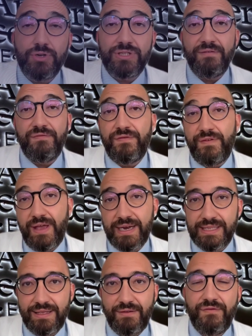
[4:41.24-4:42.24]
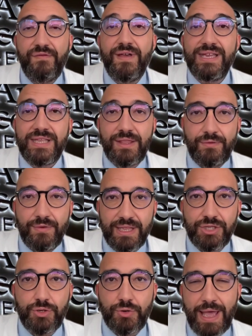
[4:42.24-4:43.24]
was the first phase
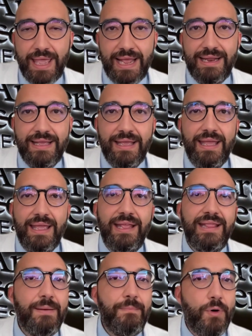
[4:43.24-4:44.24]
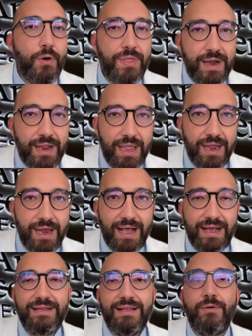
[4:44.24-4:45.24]
3 trial in the modern
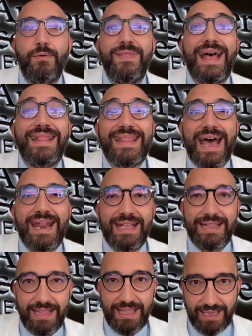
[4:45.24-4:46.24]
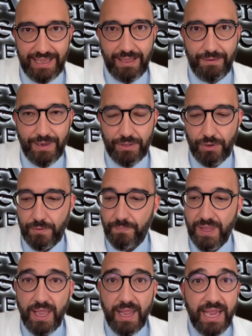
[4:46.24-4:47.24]
era with a targeted inhibitor.
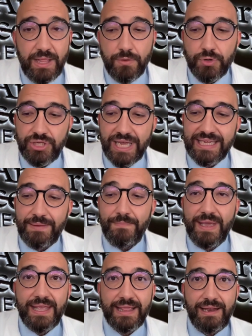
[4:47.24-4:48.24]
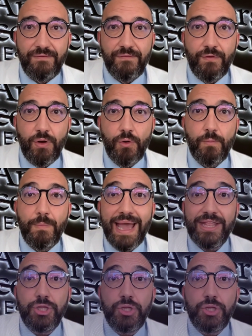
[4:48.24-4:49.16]
It was just immediately followed by